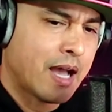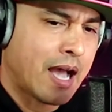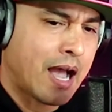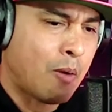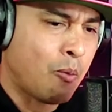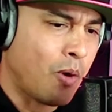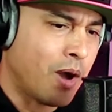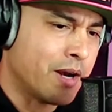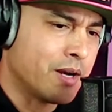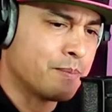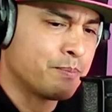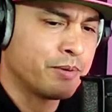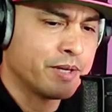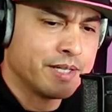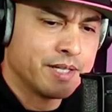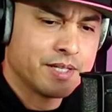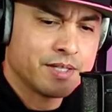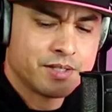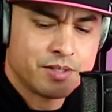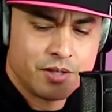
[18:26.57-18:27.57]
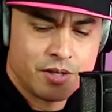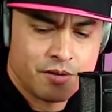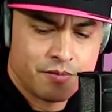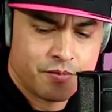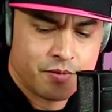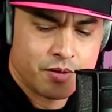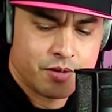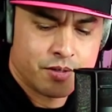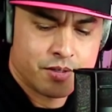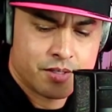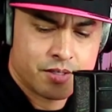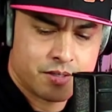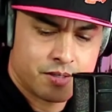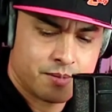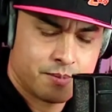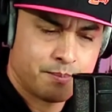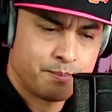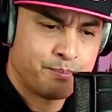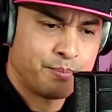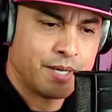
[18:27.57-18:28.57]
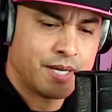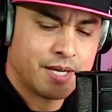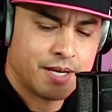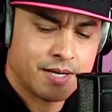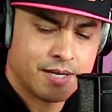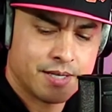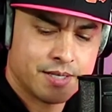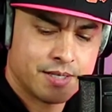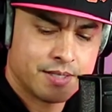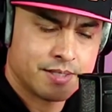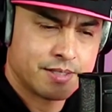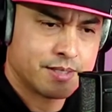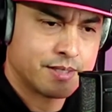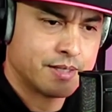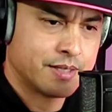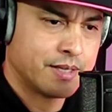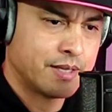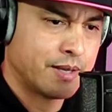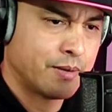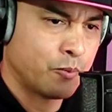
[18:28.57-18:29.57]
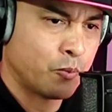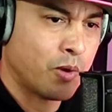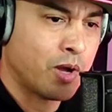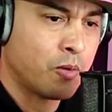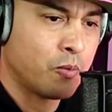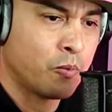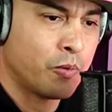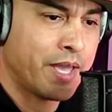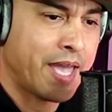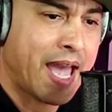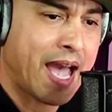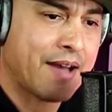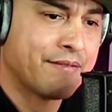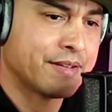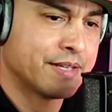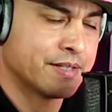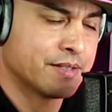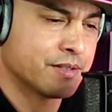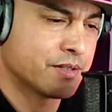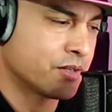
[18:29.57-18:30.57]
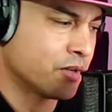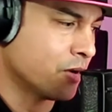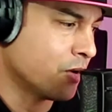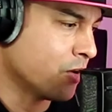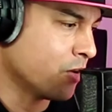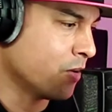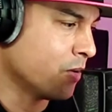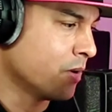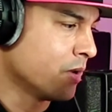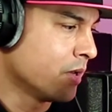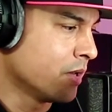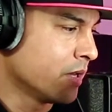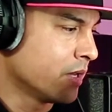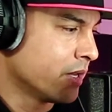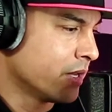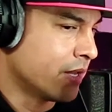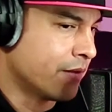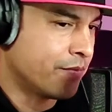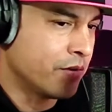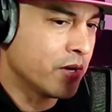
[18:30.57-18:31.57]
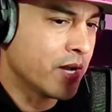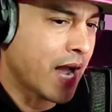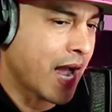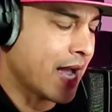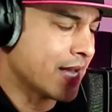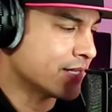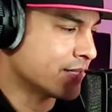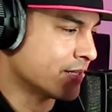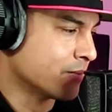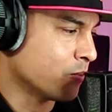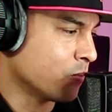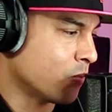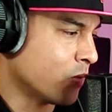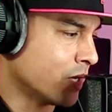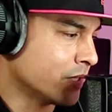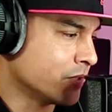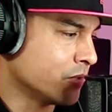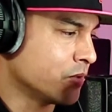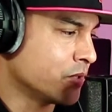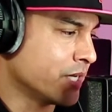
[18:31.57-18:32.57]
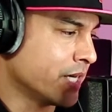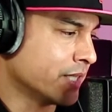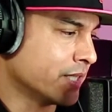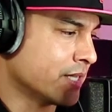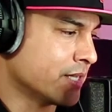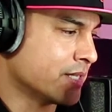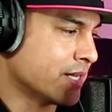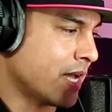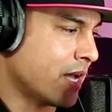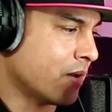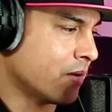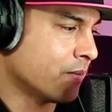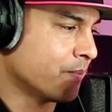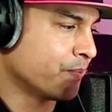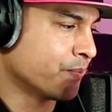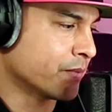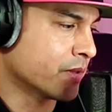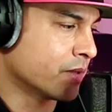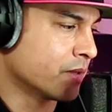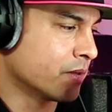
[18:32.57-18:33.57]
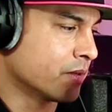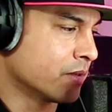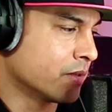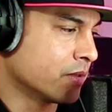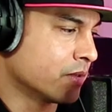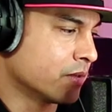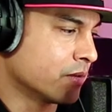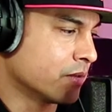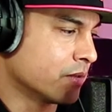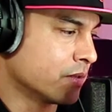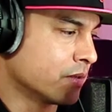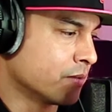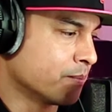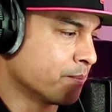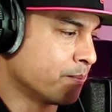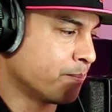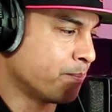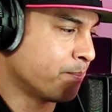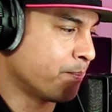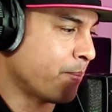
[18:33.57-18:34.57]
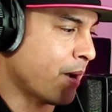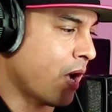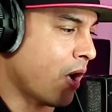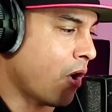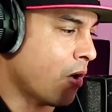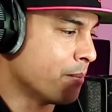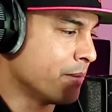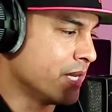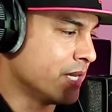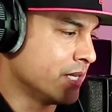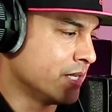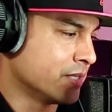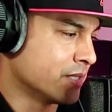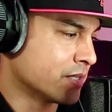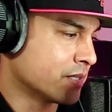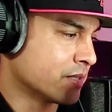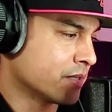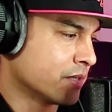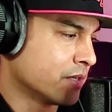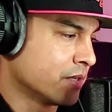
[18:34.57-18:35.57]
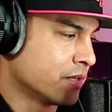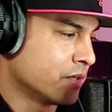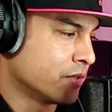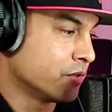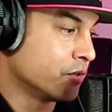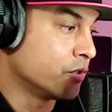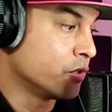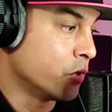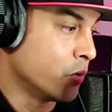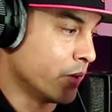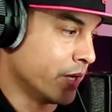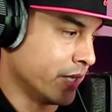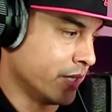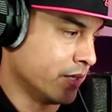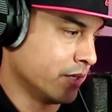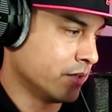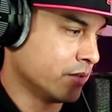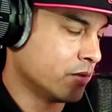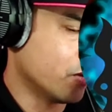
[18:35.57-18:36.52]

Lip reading: I wanted to bring this to you first because, well, we have it. So if you guys want to check this out, by all means, do it.